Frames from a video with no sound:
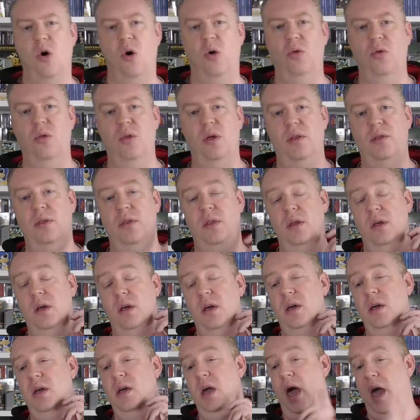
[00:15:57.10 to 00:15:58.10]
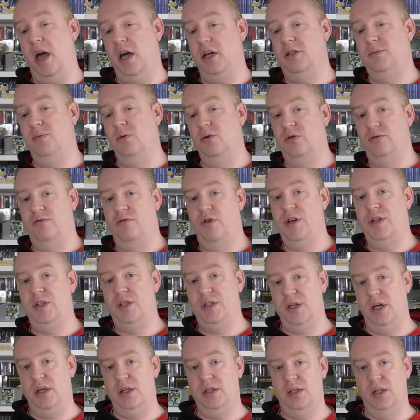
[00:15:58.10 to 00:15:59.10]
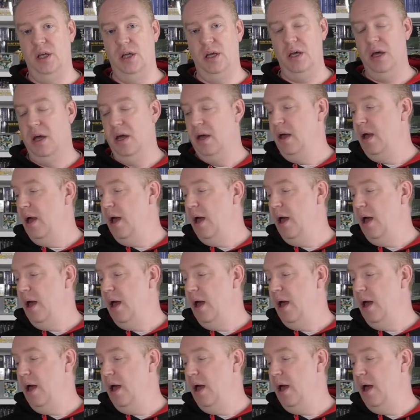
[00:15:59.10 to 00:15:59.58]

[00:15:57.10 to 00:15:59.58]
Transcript: on the Xbox 360,